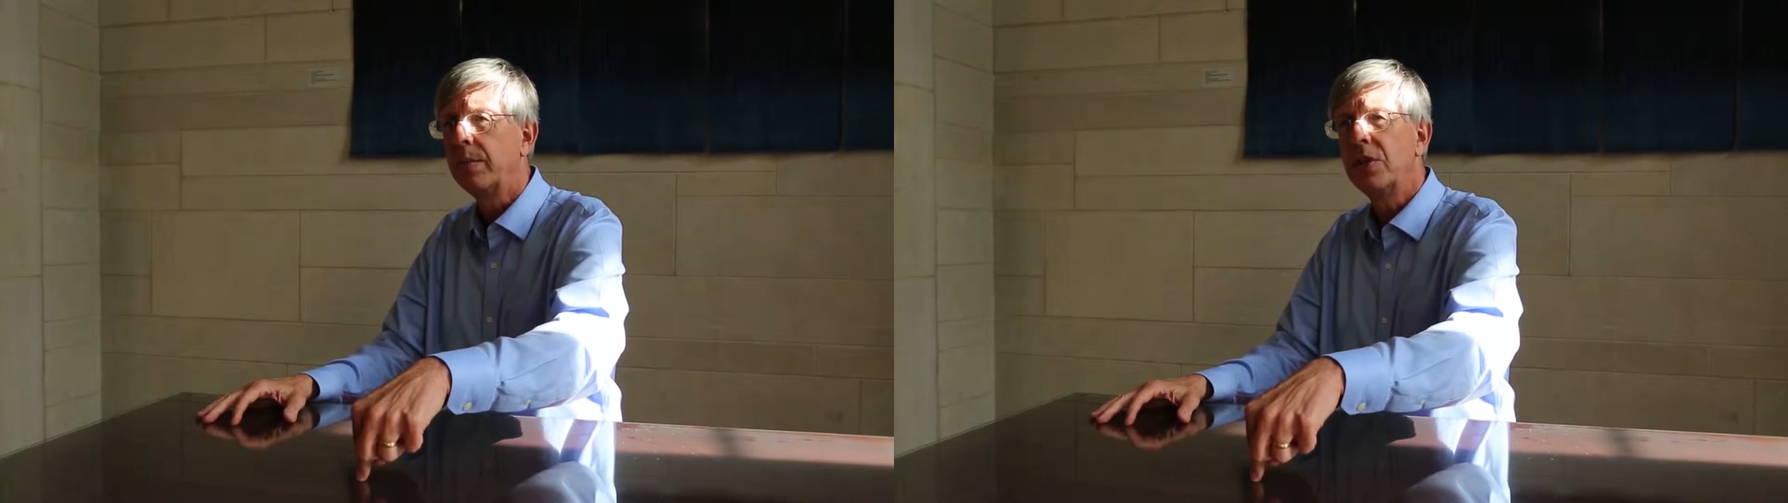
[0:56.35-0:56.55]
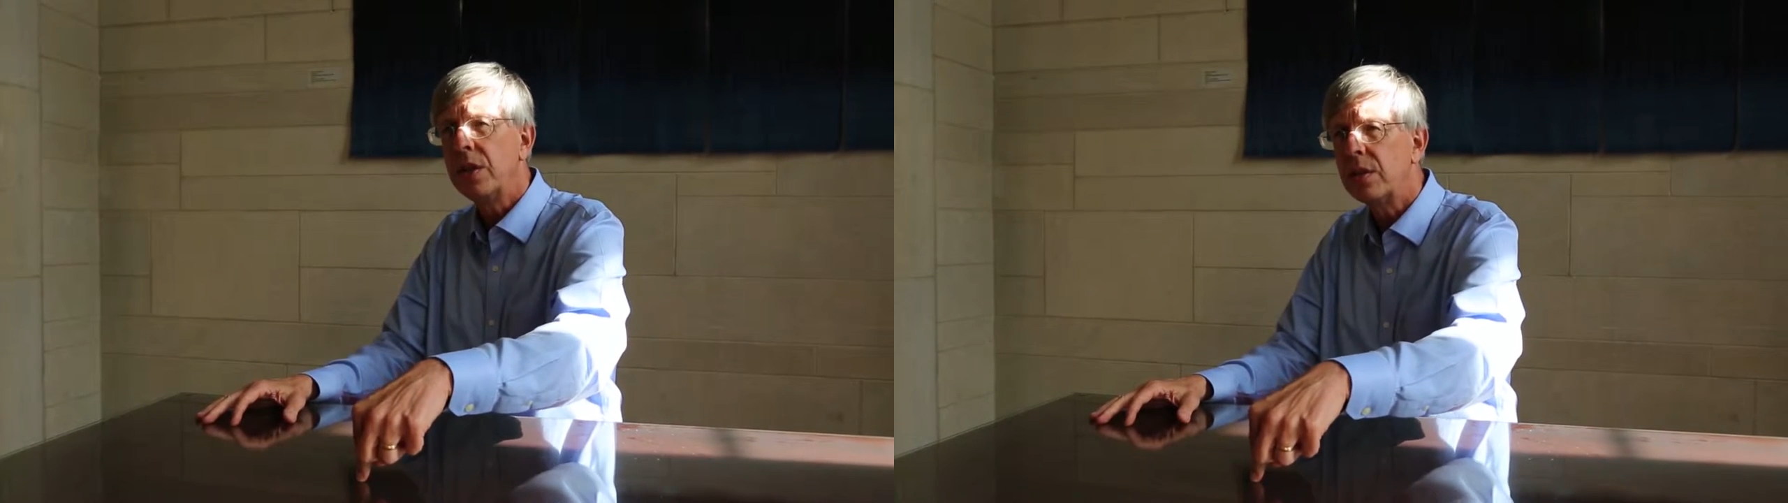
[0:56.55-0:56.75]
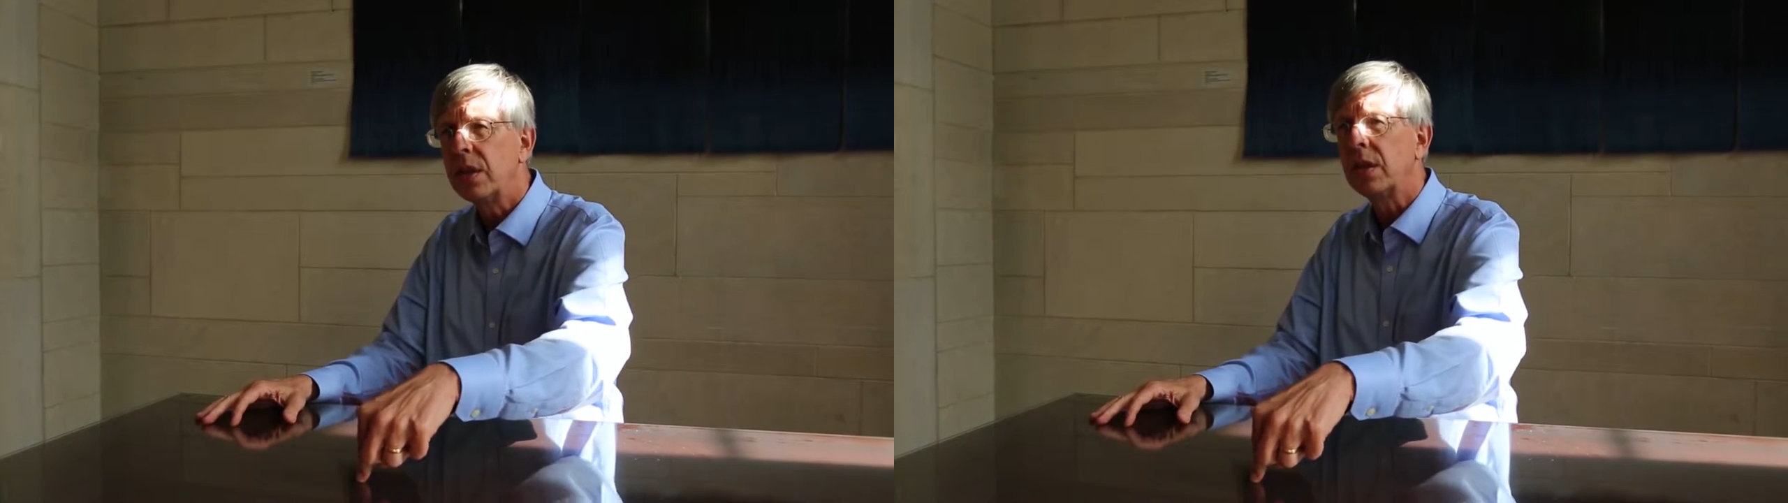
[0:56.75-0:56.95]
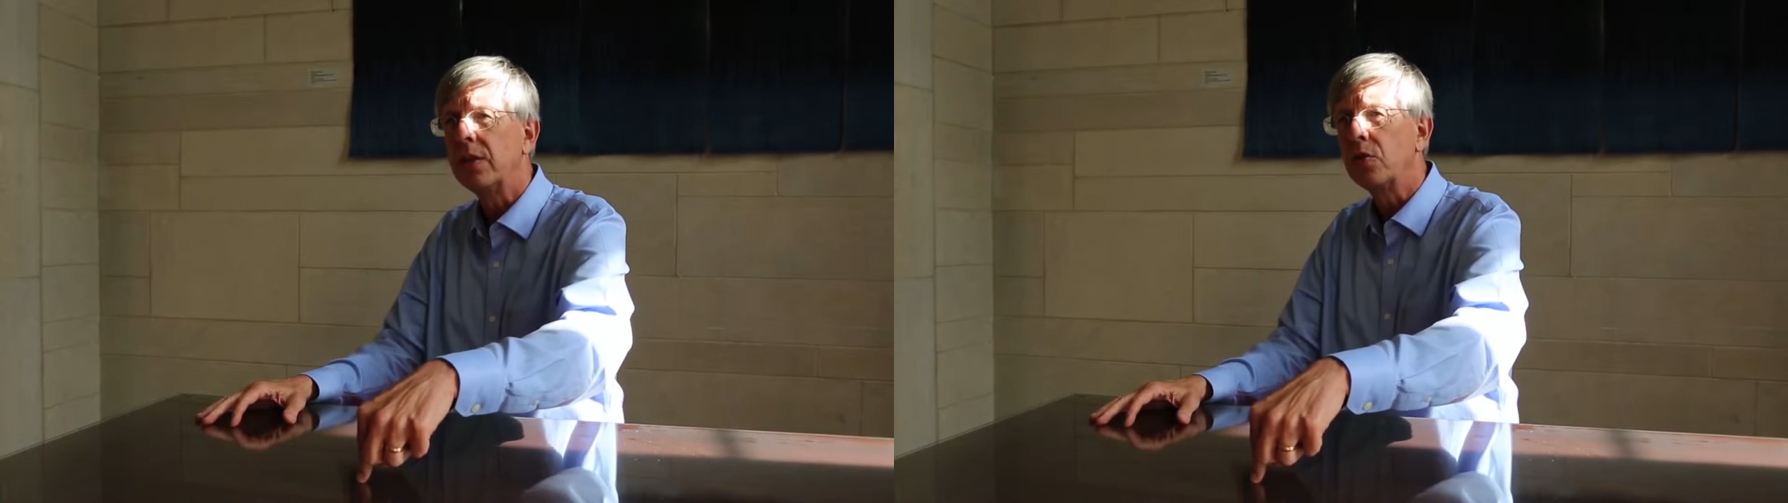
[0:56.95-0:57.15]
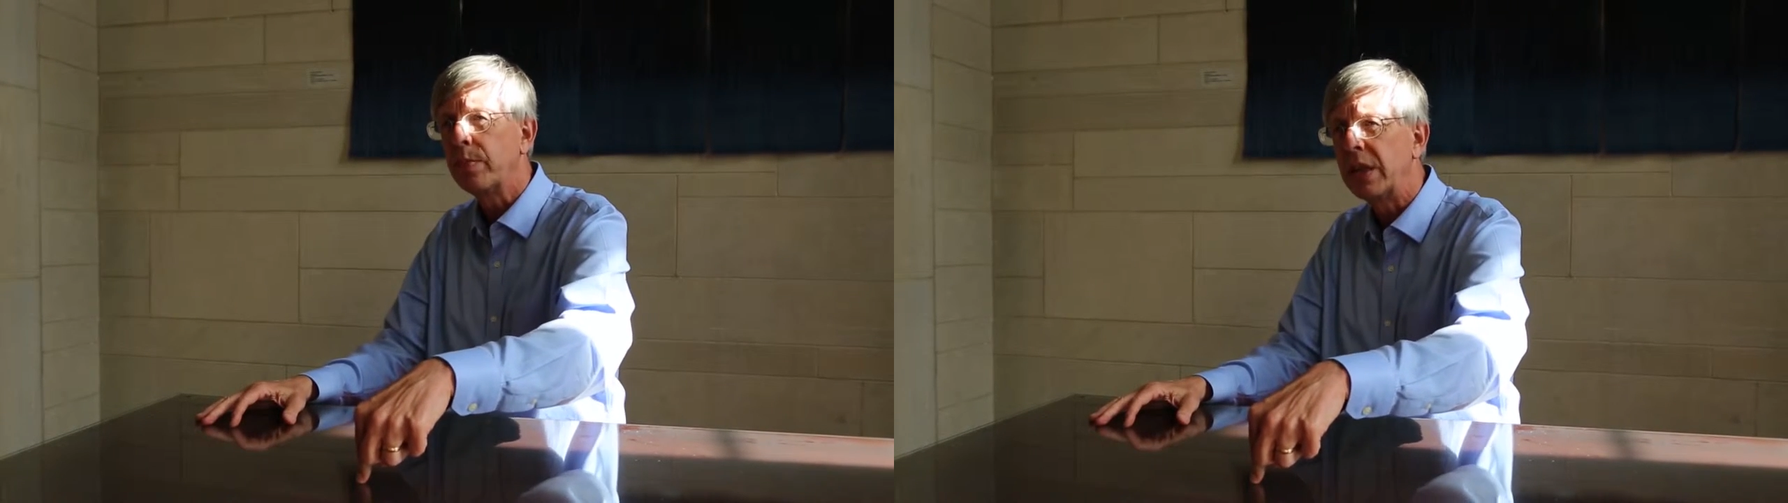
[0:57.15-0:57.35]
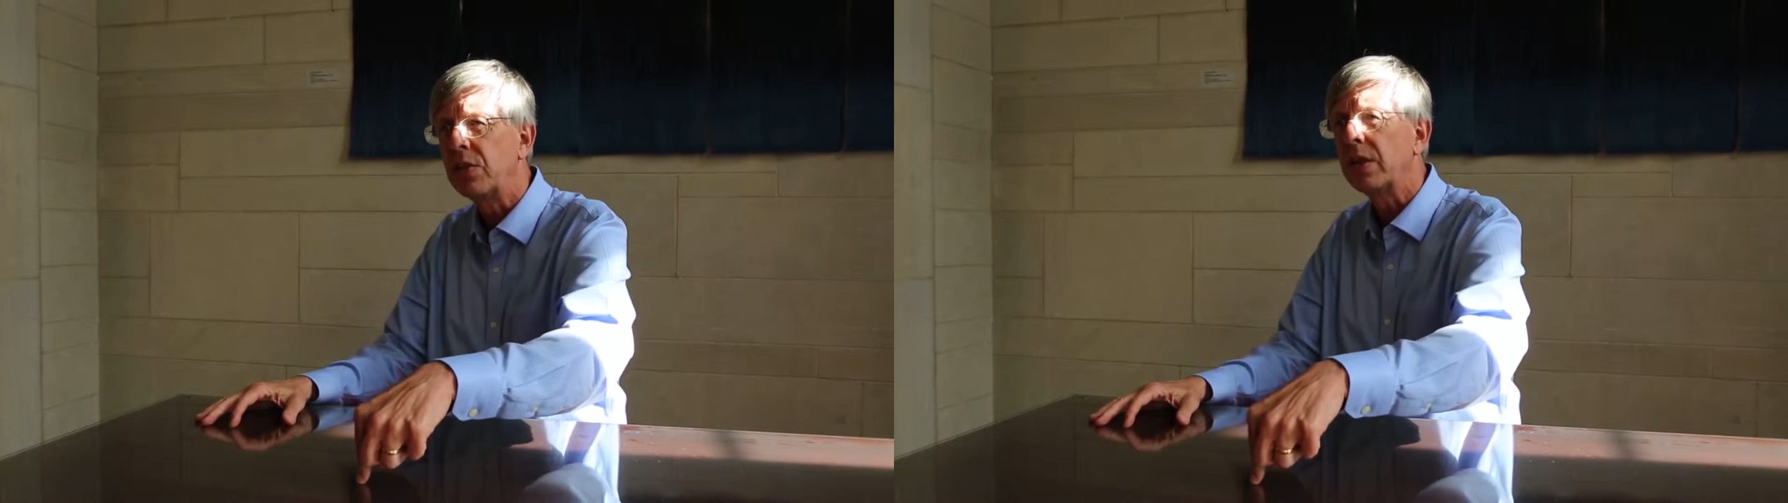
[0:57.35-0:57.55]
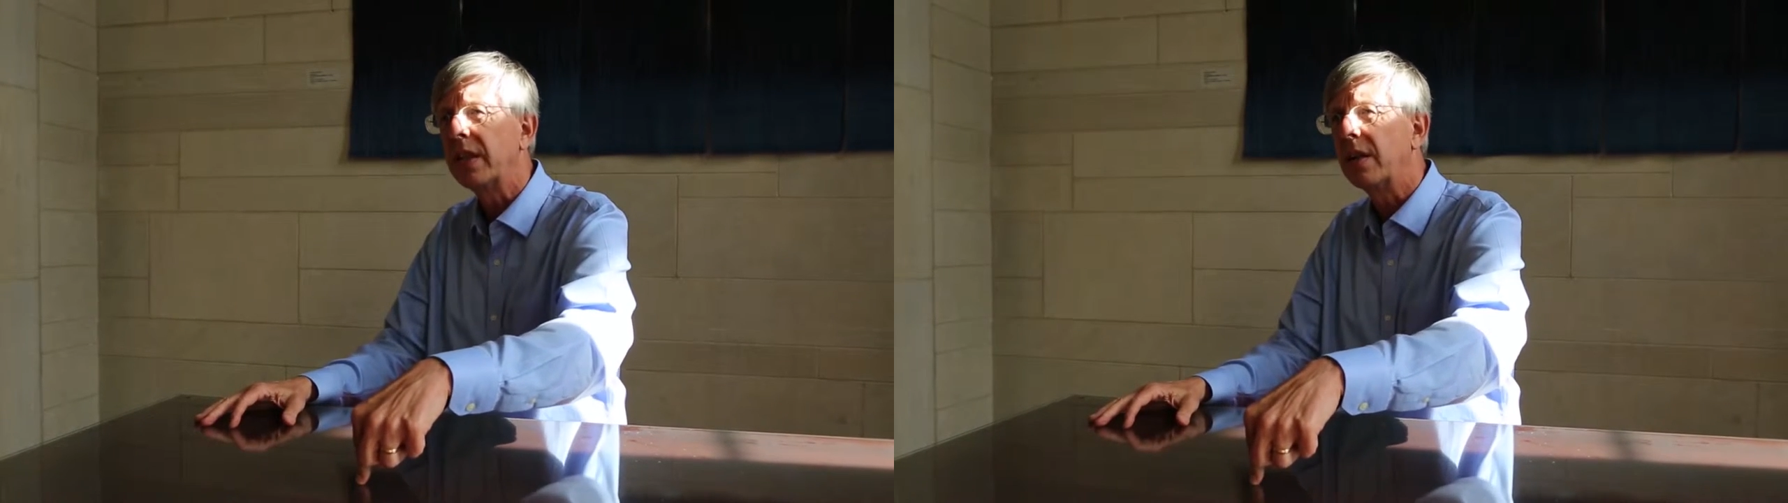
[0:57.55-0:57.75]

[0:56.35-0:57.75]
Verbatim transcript: materially, spatially,